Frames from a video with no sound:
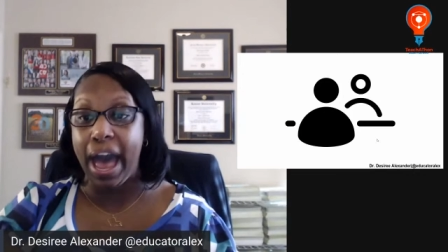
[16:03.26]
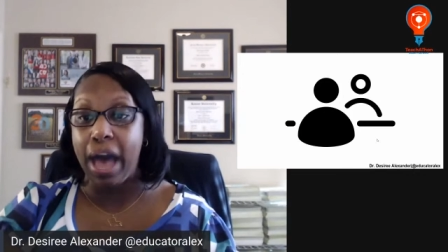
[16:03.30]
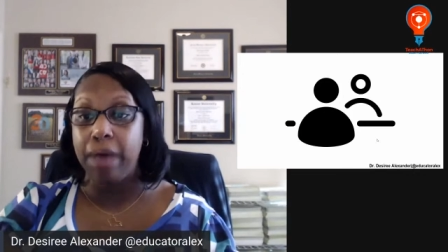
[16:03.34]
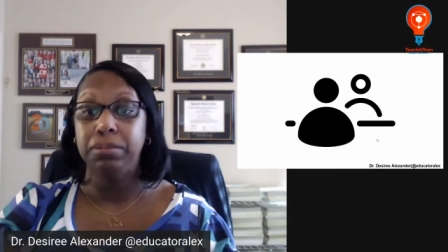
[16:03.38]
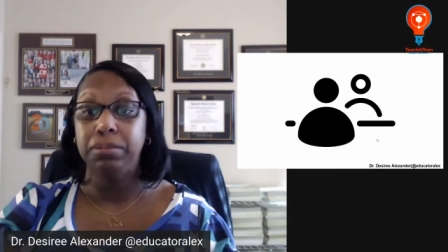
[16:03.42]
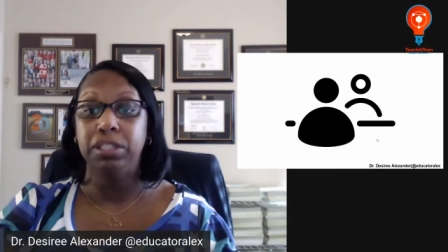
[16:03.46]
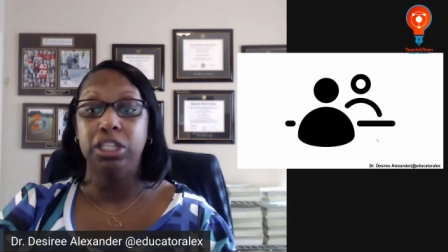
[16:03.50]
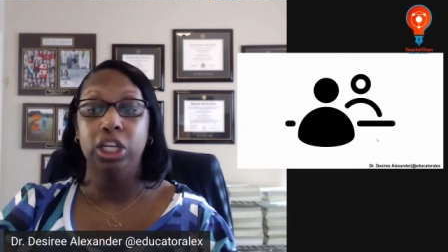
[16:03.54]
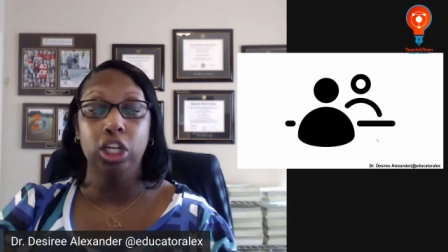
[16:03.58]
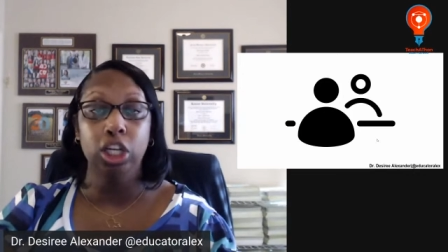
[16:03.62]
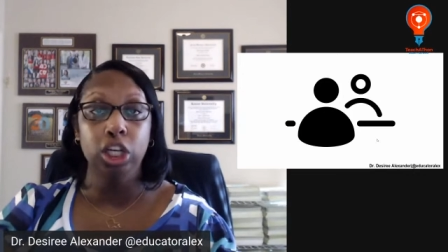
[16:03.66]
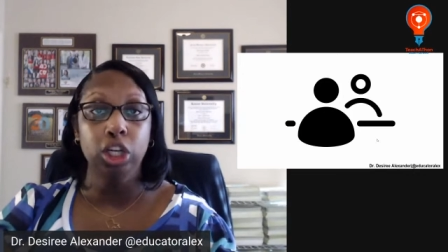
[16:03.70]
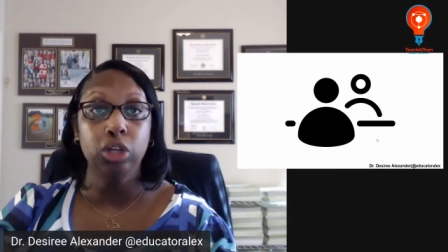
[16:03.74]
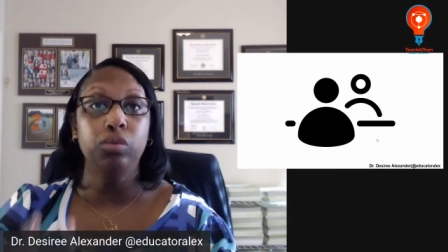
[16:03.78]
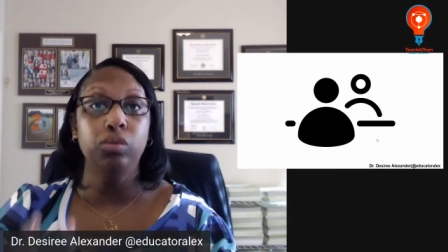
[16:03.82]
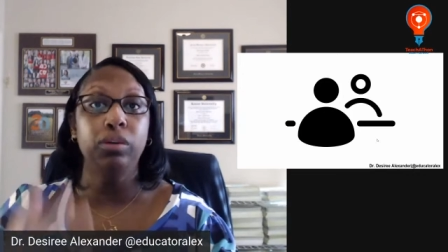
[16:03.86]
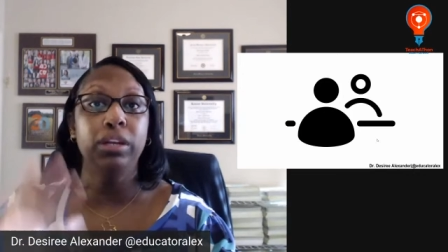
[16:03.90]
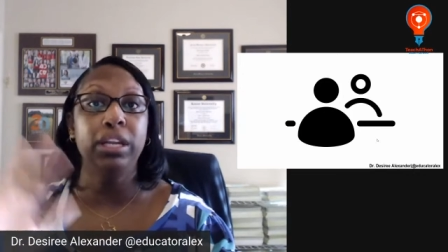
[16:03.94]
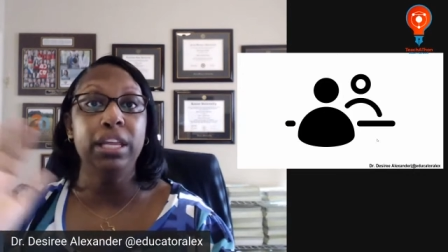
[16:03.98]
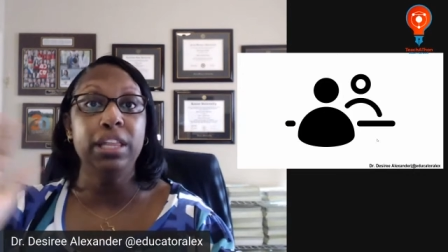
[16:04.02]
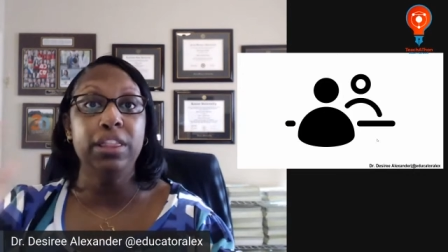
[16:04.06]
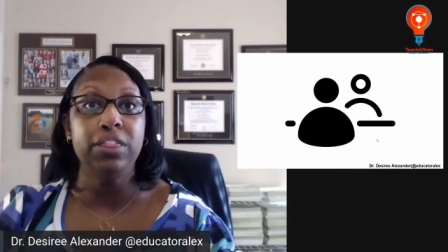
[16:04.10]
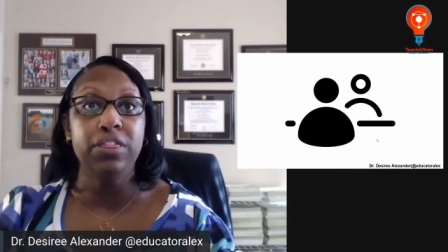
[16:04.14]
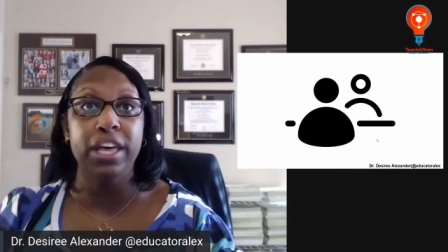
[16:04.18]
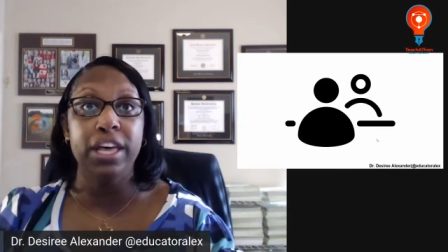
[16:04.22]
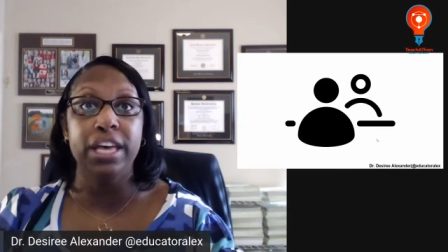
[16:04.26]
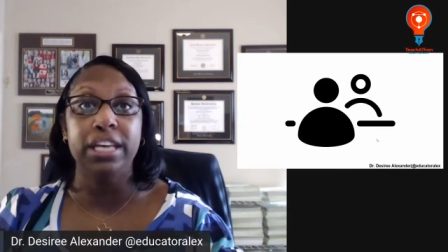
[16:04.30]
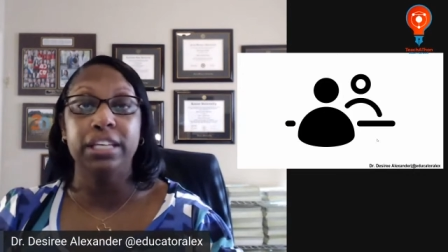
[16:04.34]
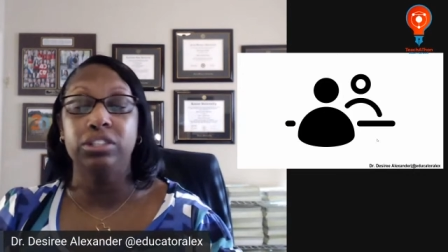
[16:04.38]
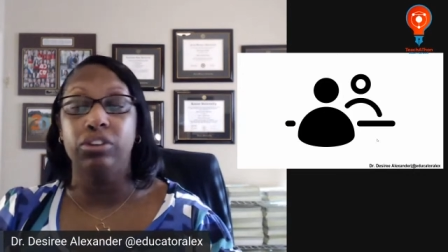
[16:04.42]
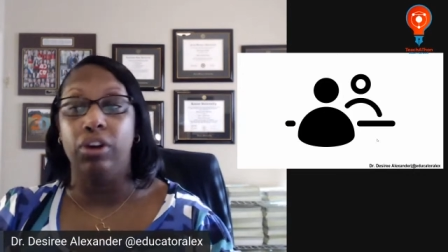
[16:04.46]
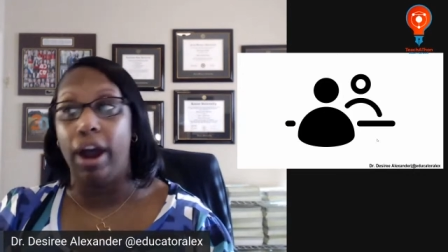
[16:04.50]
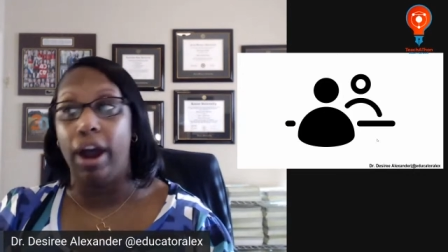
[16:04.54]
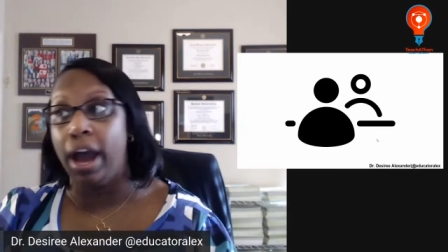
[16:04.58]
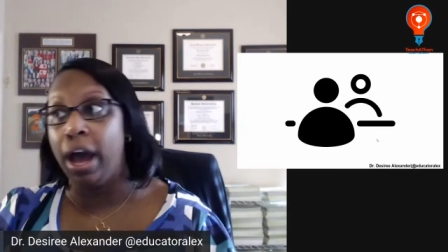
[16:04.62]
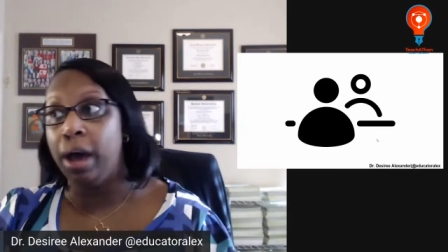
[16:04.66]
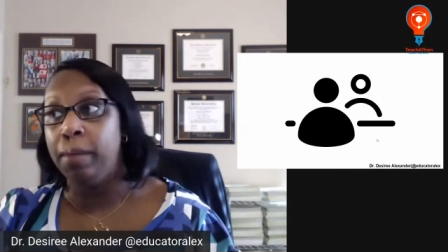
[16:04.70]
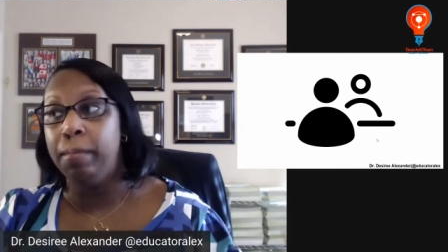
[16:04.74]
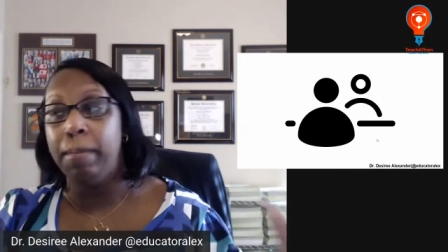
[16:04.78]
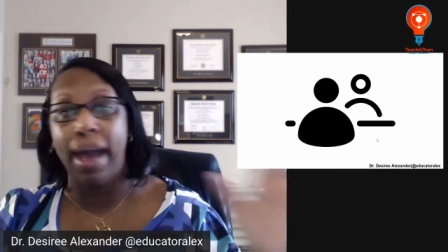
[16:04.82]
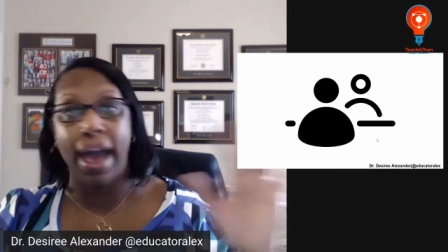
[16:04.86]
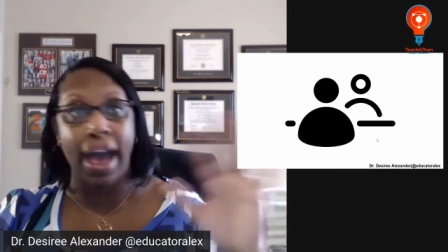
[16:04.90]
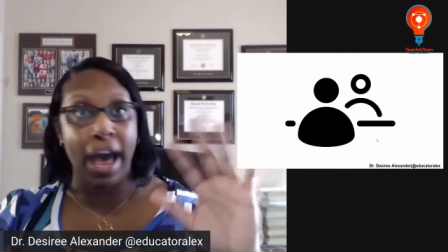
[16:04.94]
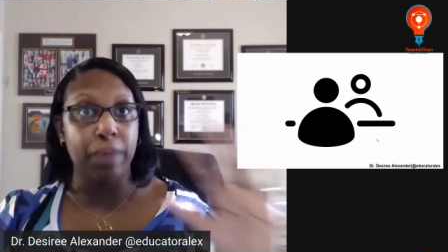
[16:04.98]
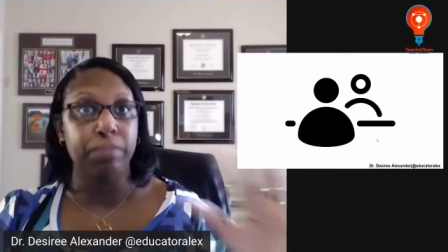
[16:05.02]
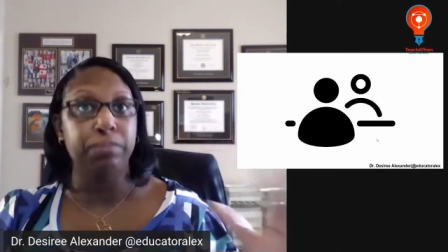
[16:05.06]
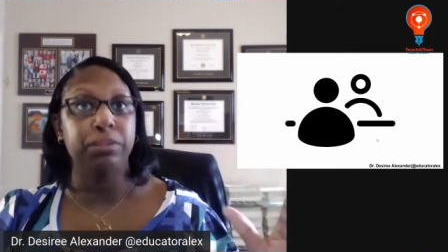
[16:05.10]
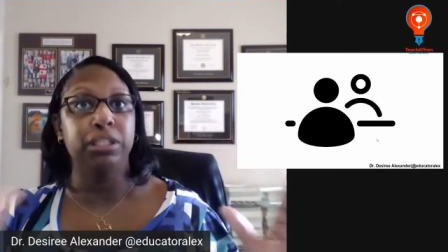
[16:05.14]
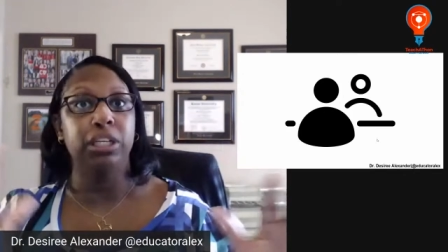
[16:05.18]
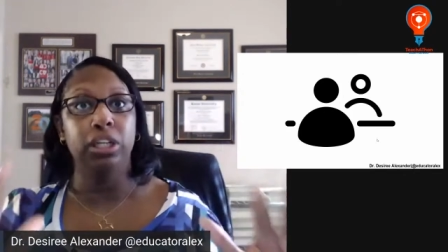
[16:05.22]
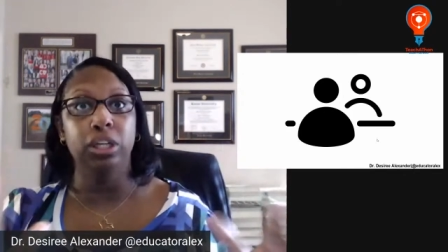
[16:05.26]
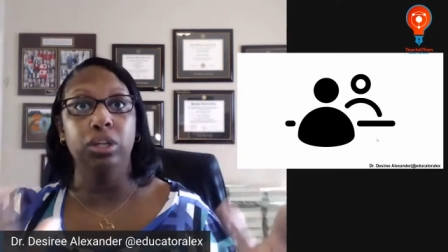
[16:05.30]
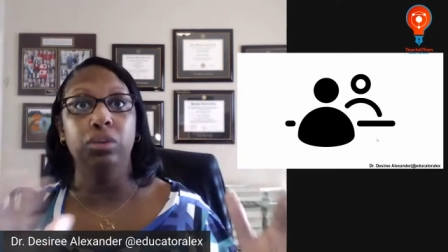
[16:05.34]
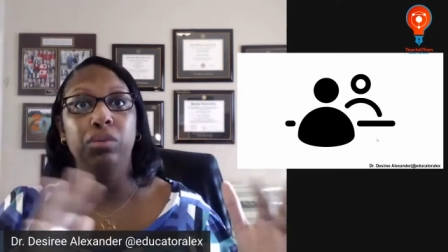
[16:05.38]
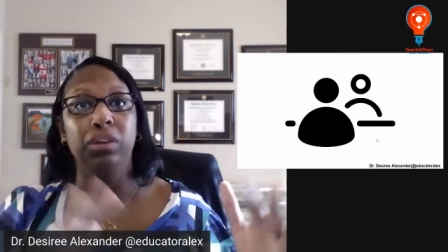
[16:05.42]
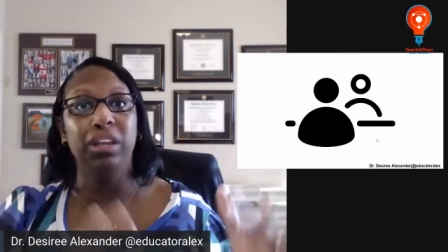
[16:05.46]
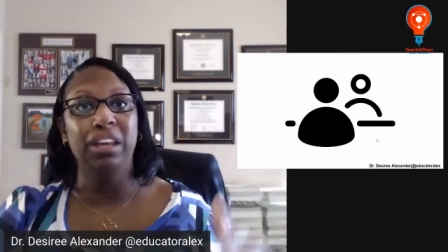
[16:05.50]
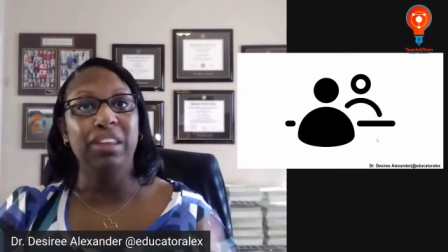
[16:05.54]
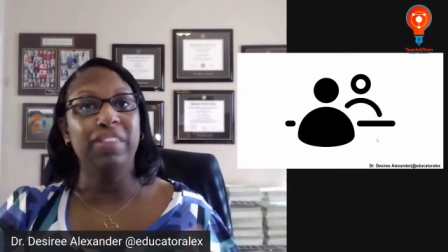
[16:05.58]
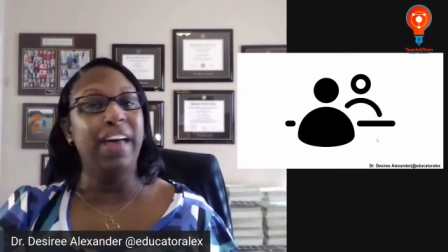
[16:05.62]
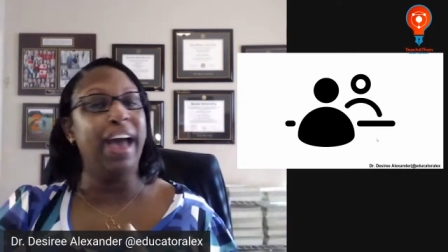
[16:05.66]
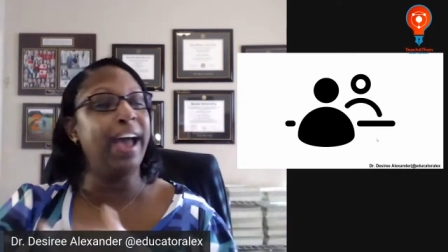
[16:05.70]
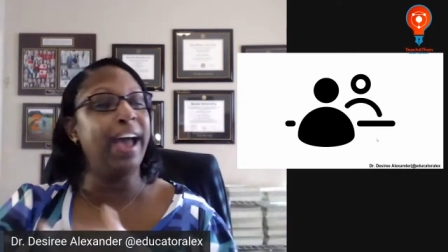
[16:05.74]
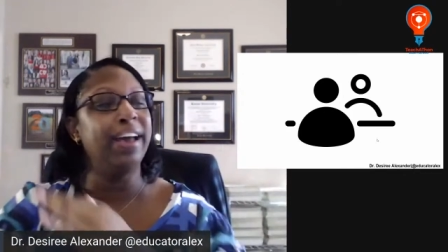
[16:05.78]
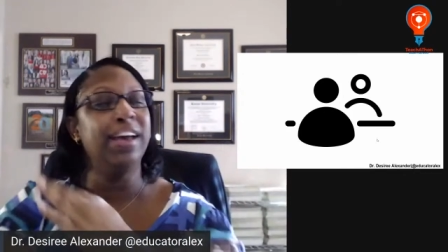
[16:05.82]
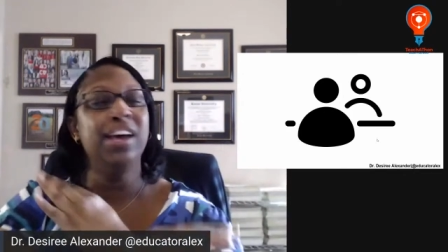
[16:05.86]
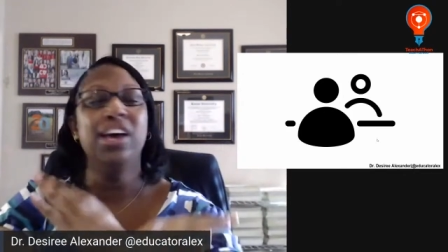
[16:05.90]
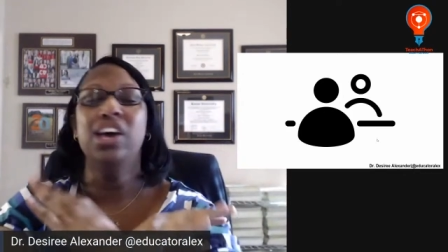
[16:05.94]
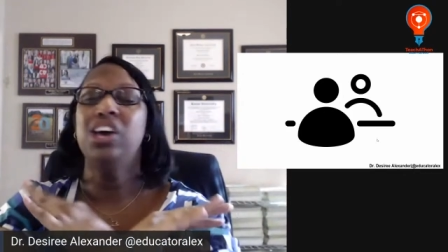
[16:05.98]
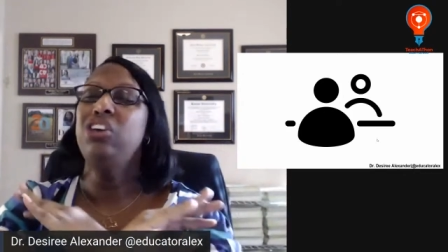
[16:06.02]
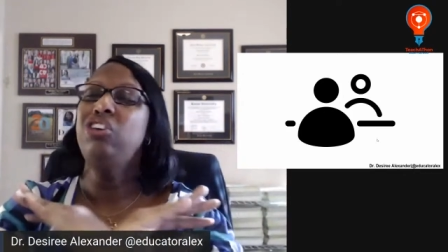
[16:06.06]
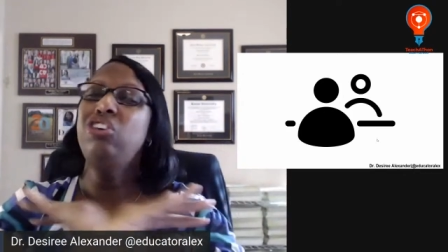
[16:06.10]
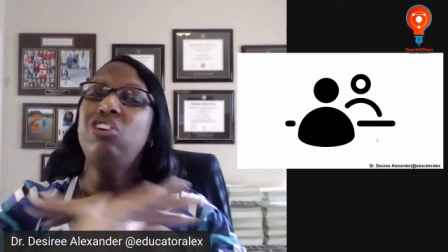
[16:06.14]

absolutely this or I'm absolutely that.